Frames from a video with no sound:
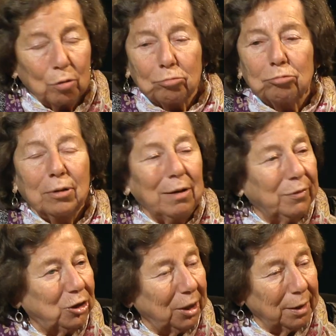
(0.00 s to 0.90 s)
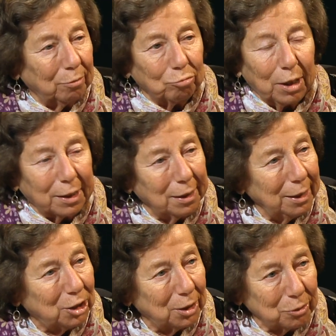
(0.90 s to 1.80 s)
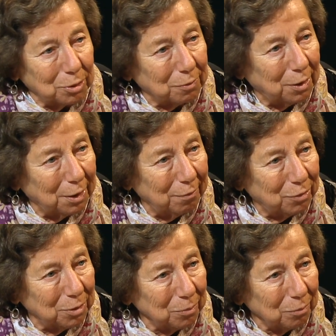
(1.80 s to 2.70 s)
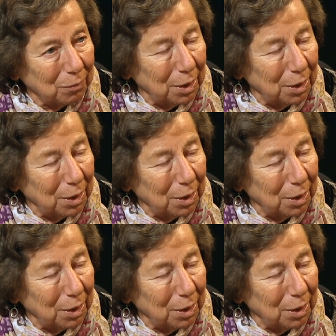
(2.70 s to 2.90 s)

ravaging and wrecking each other's lives? Yeah.